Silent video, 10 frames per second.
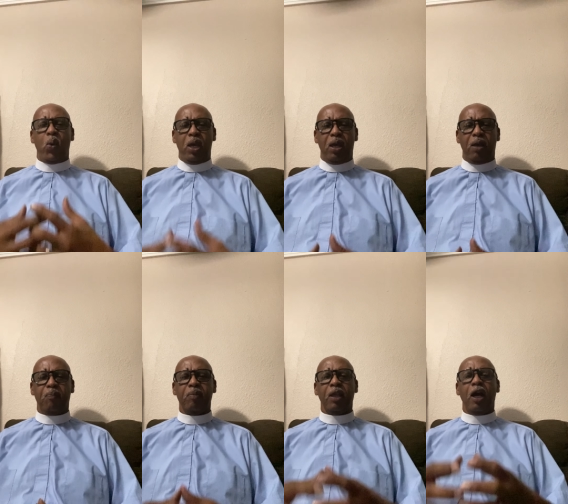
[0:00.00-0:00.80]
way
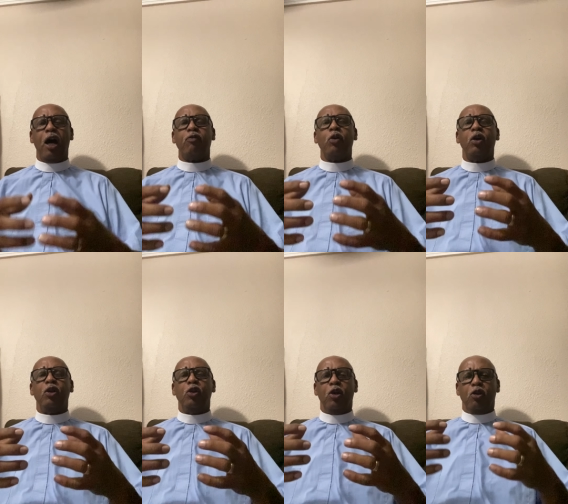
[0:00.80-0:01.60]
of
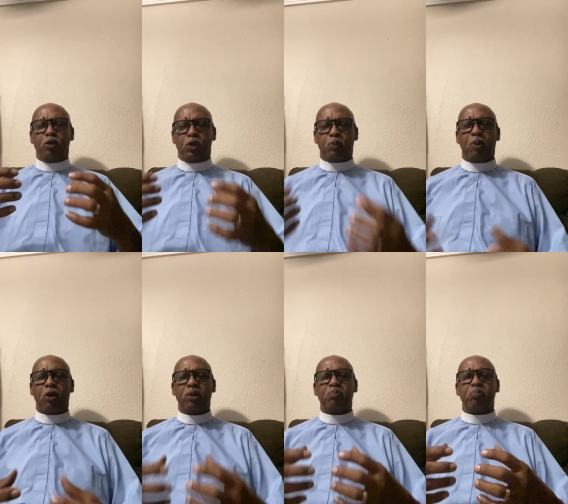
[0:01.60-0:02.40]

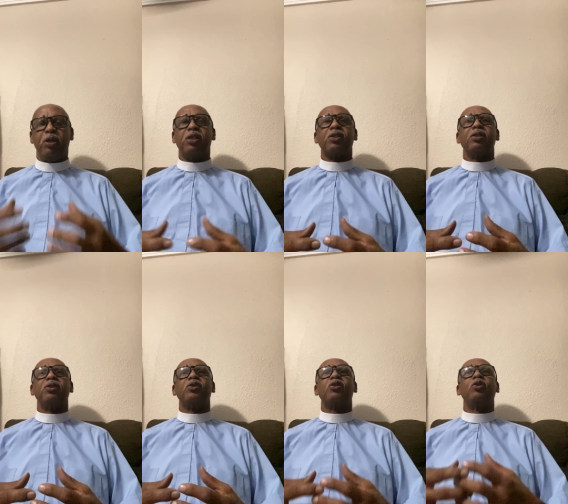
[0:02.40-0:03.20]
spurring
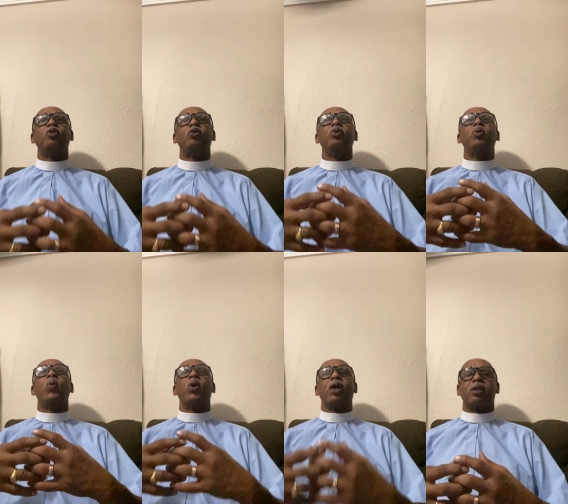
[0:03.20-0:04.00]
persons to do
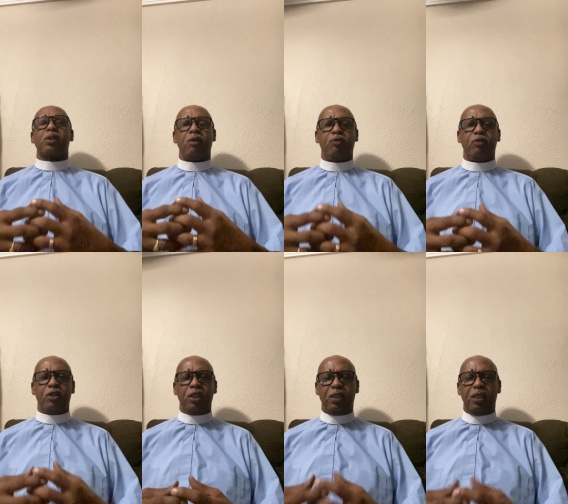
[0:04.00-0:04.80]
works of good